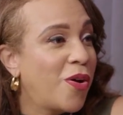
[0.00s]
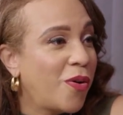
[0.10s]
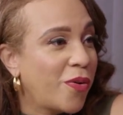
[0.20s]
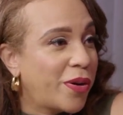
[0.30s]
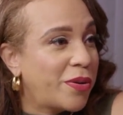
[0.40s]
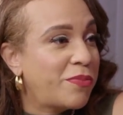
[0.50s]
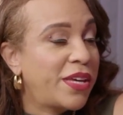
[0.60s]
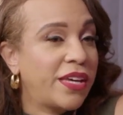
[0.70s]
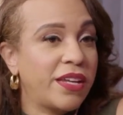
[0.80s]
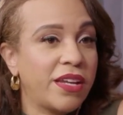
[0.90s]
or it
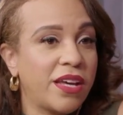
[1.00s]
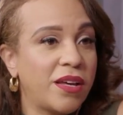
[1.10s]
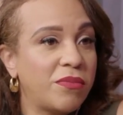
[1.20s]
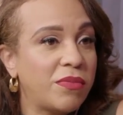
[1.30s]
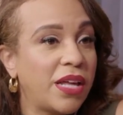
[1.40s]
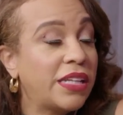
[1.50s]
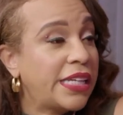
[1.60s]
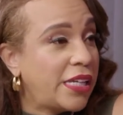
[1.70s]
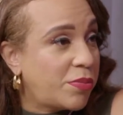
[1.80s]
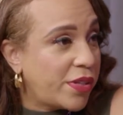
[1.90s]
being a
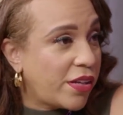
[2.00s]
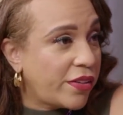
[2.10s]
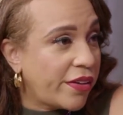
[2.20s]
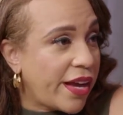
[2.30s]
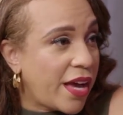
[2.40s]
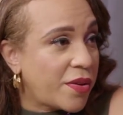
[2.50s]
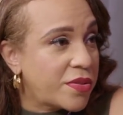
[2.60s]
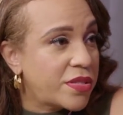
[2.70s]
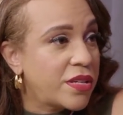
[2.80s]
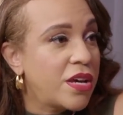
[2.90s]
lien put on their house.